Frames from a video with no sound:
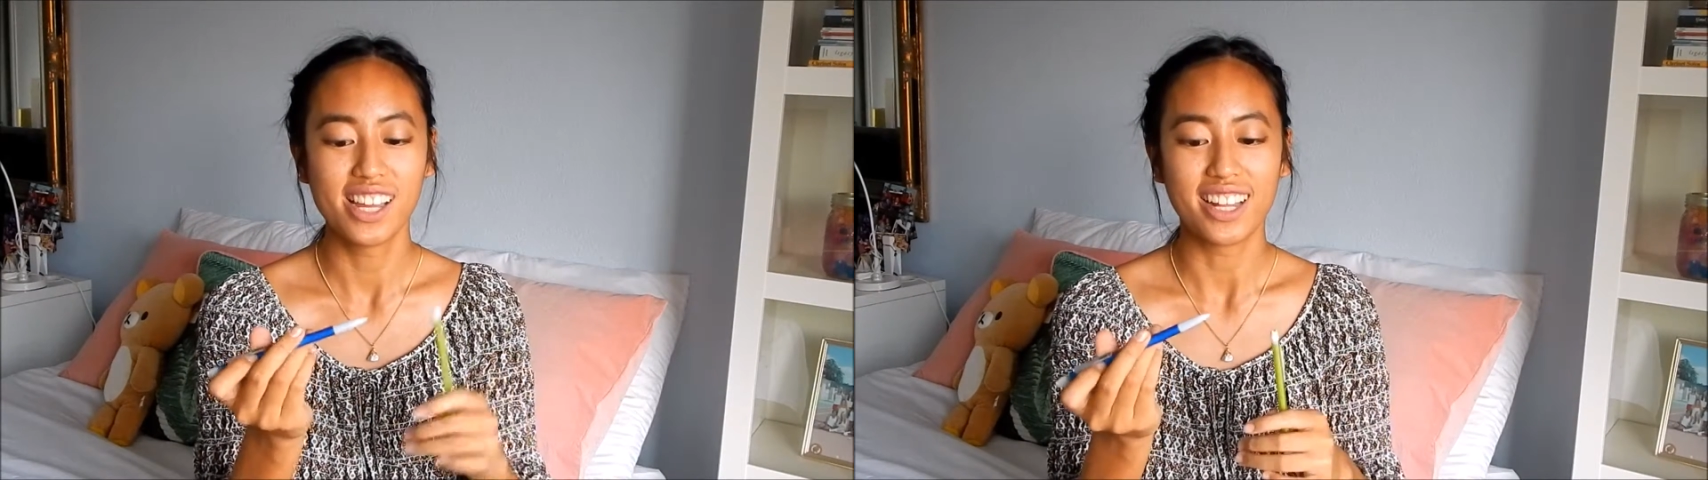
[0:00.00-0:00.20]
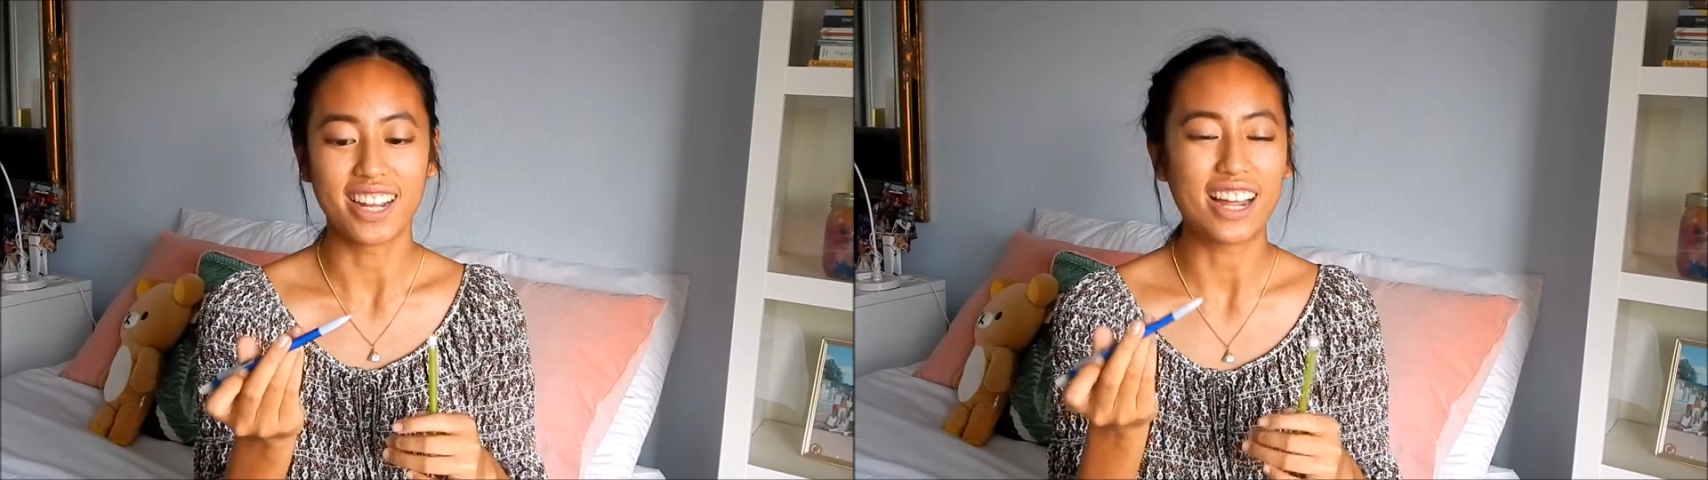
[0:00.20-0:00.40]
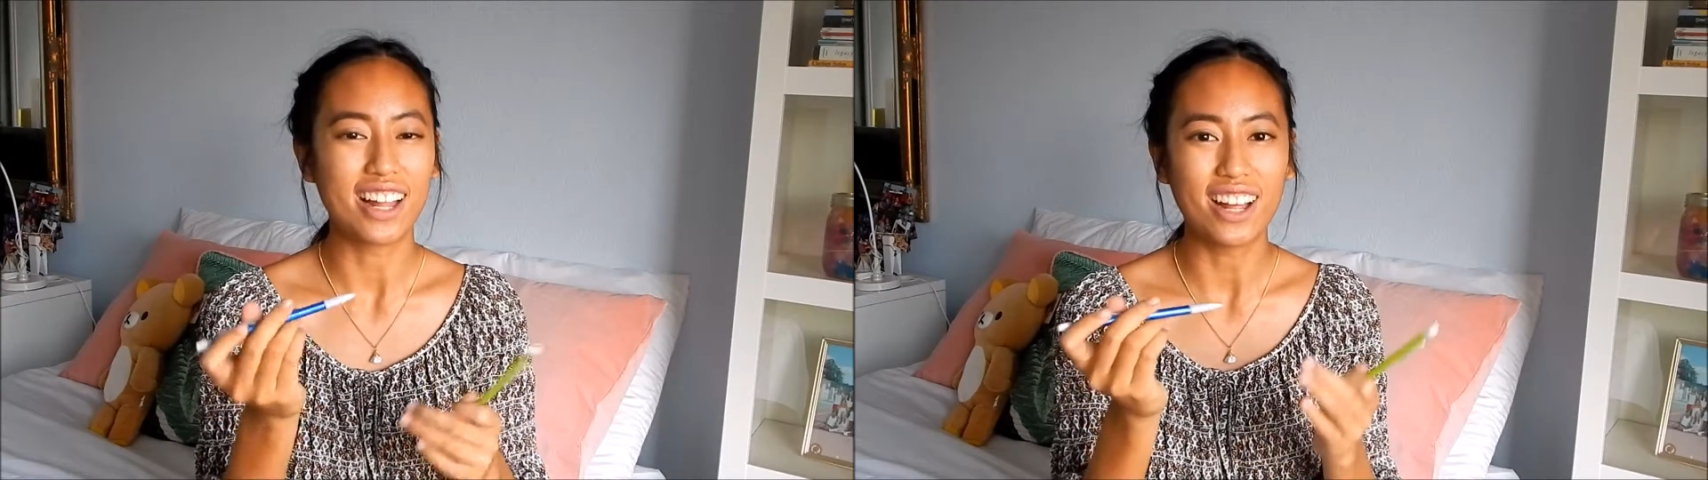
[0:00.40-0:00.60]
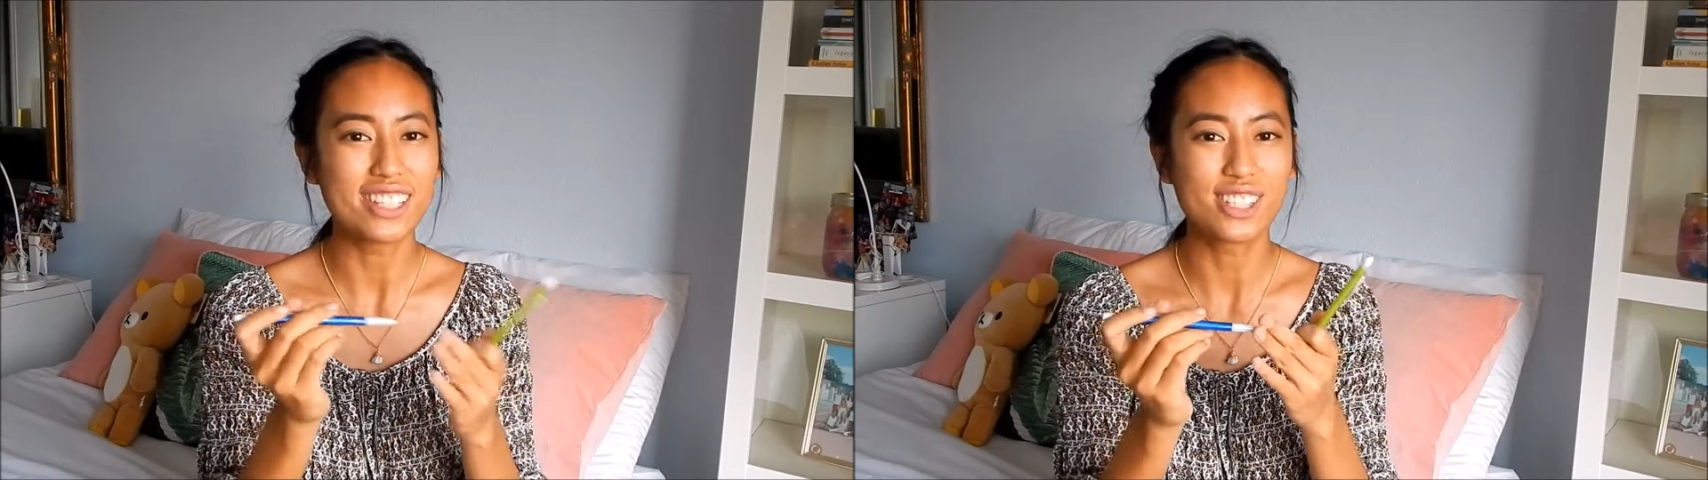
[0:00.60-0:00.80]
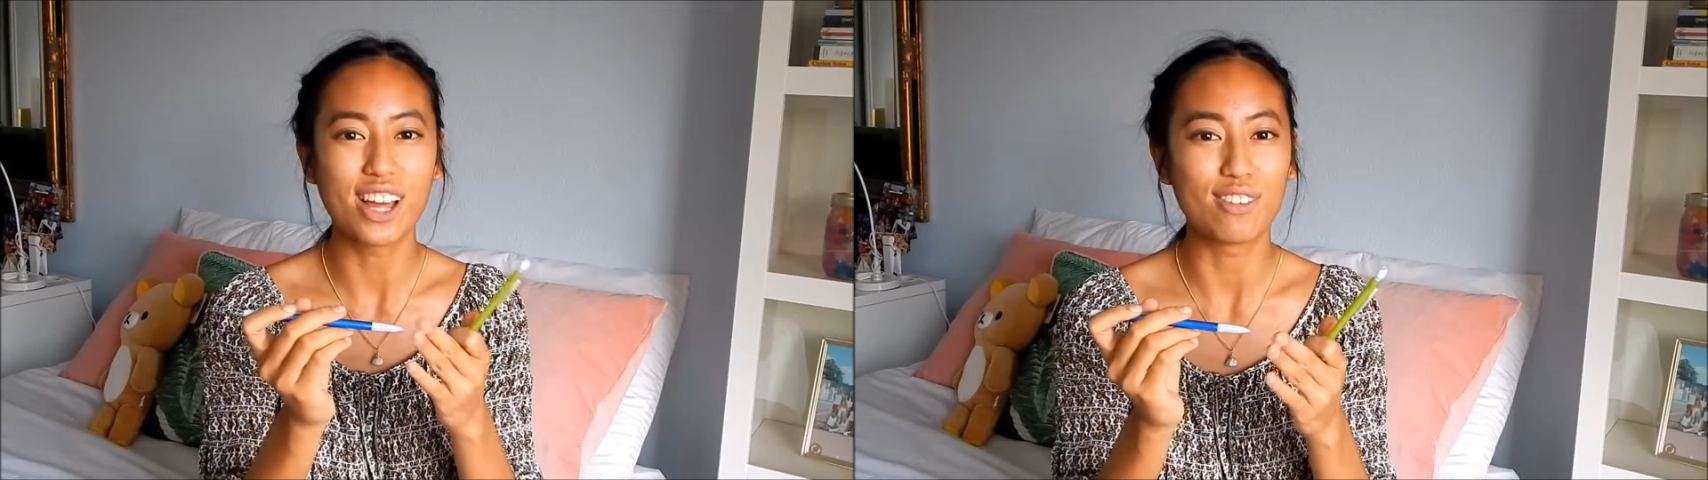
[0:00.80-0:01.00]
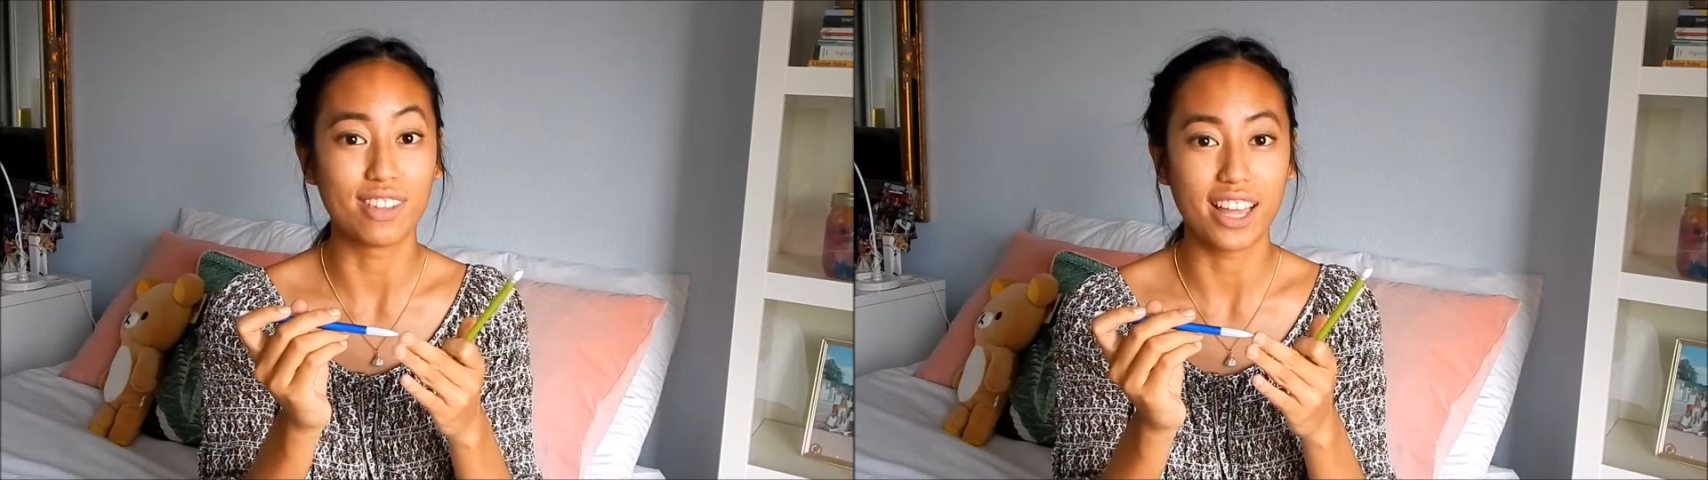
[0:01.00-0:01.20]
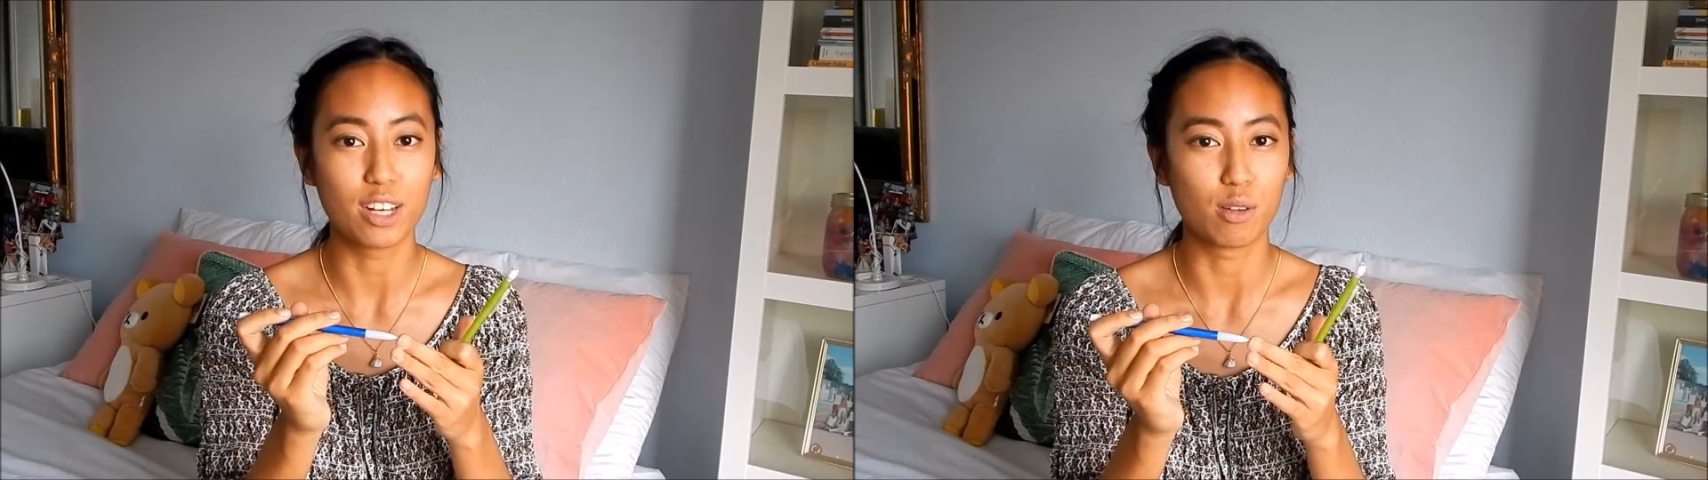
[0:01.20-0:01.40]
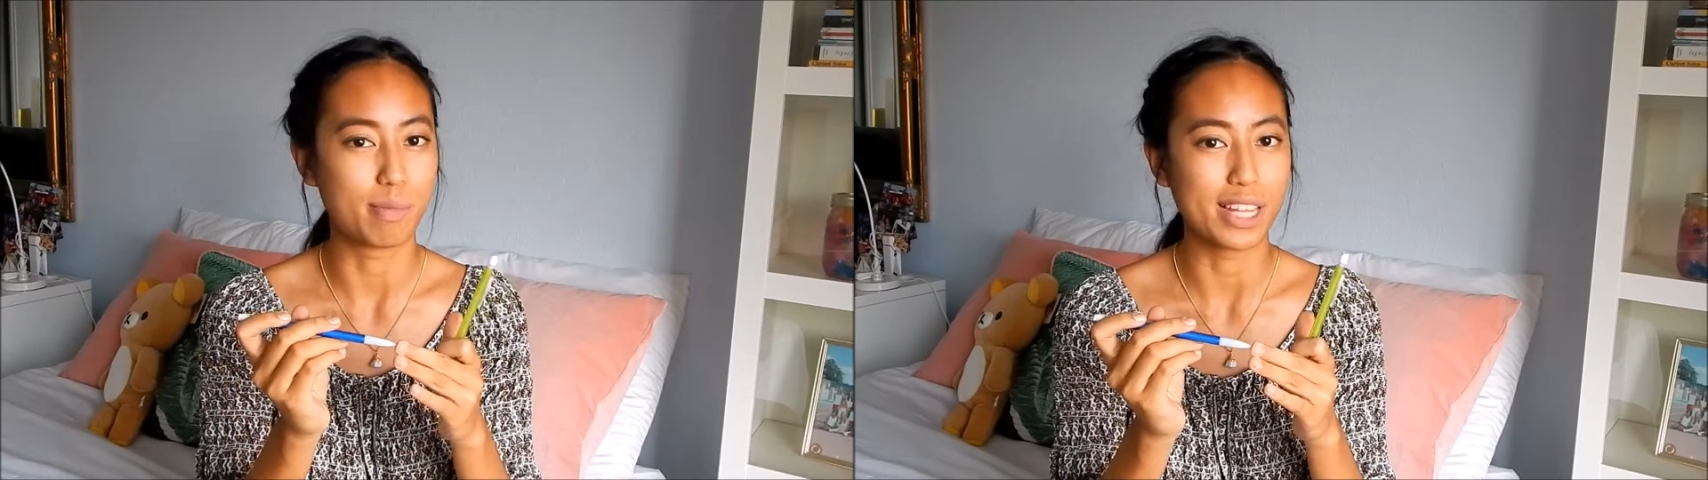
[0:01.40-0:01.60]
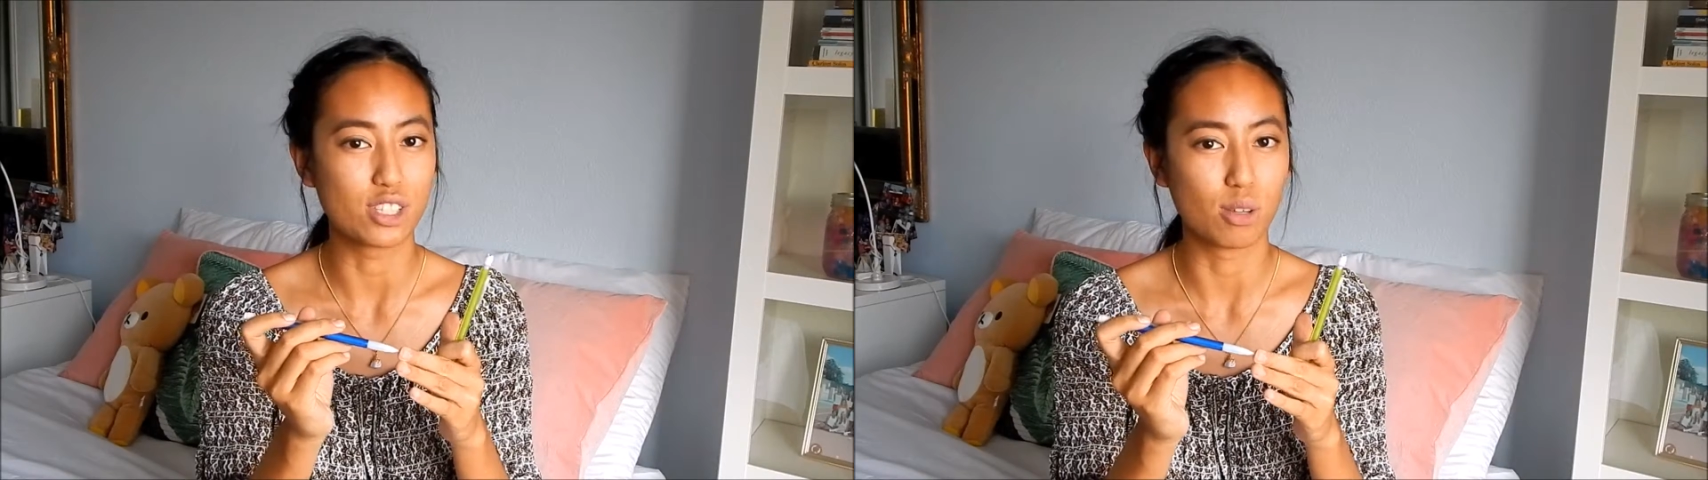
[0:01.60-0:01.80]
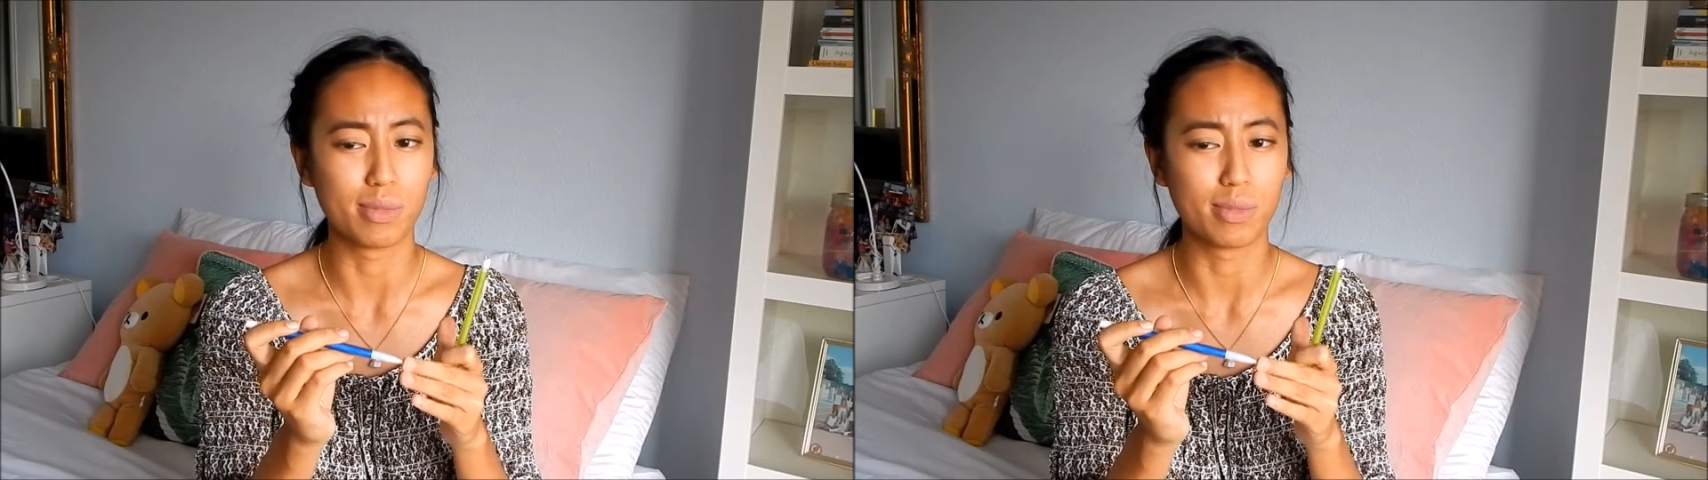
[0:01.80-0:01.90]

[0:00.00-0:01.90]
Like I'll still have lead in the pencil,